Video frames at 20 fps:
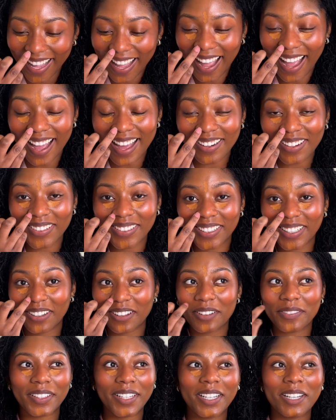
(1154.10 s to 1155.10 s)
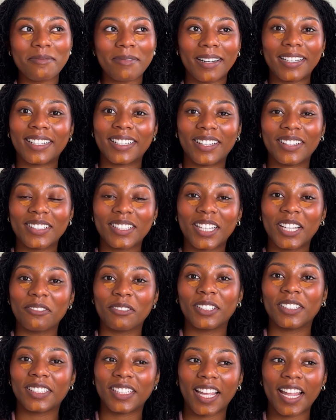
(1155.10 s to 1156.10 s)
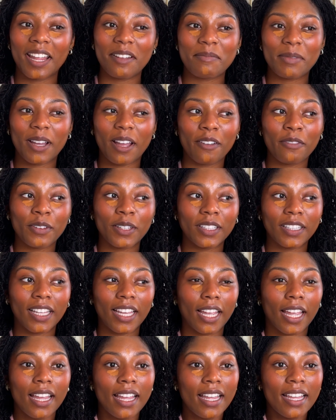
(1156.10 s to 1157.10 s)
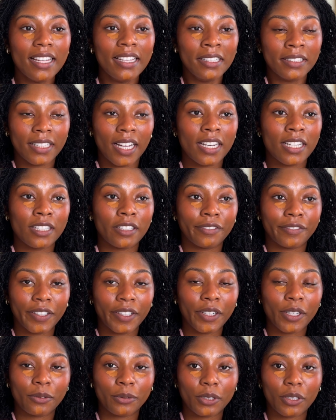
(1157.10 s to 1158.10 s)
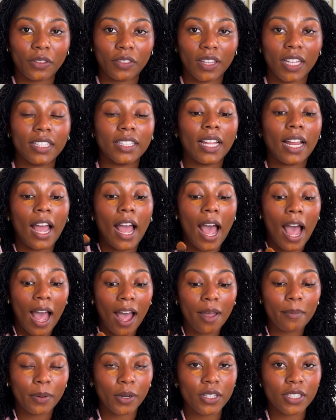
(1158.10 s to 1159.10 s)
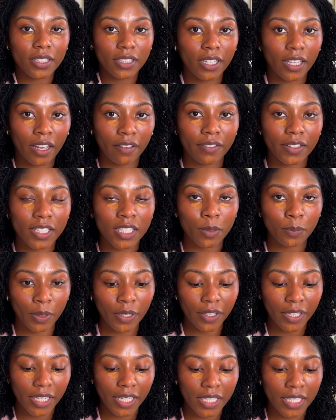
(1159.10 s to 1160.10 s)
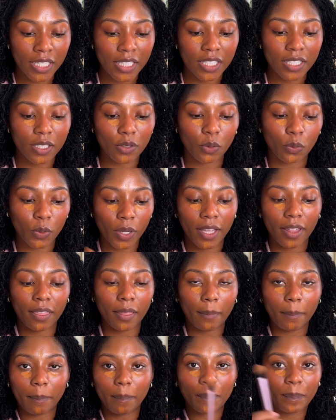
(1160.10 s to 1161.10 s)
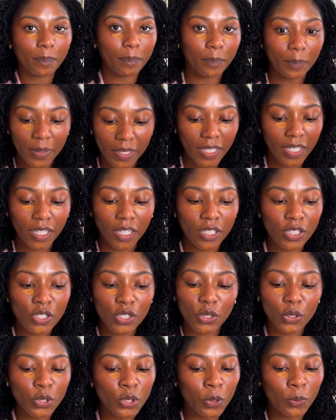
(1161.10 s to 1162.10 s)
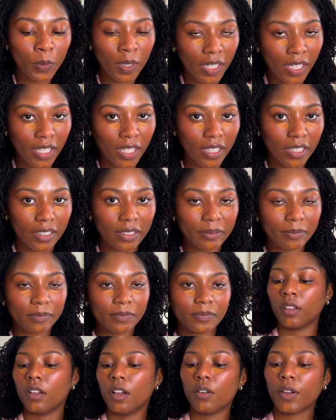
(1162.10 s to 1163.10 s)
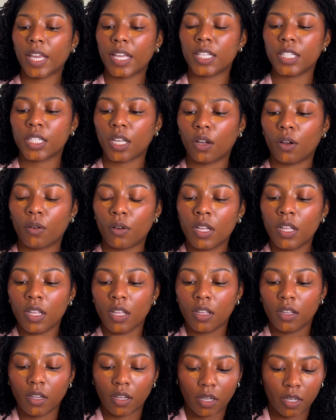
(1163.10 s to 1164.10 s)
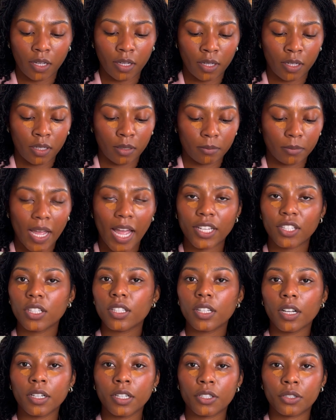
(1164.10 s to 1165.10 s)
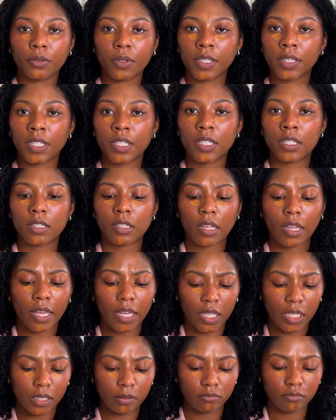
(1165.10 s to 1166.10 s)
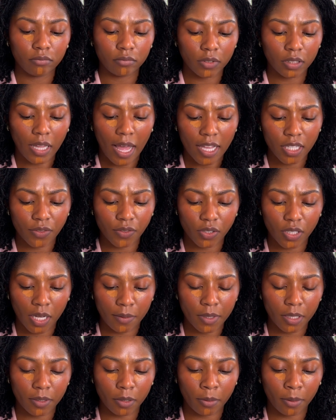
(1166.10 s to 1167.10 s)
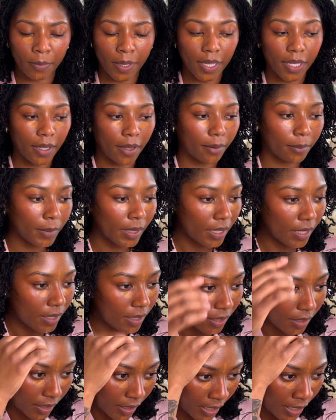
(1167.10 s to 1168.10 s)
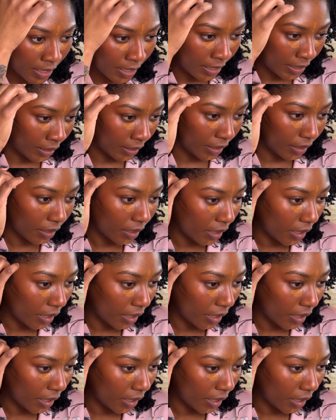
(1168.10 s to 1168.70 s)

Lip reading: I don't know if anybody else can relate, but I feel like that is a very real thing that I personally have experienced with being on social media. Okay, so I just started doing this like last few times I've done my makeup, and